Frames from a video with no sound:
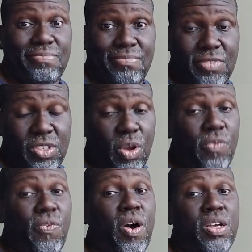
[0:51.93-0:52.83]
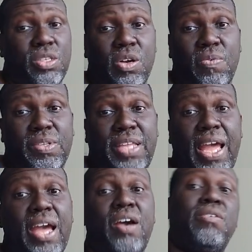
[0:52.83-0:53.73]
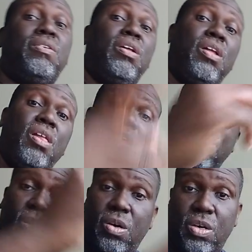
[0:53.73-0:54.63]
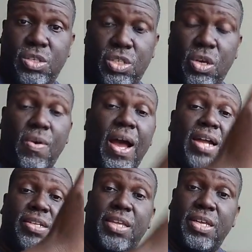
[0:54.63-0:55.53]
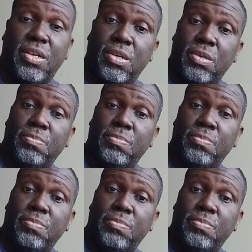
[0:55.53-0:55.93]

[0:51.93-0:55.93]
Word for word: So far, it's going down. Also, I did um.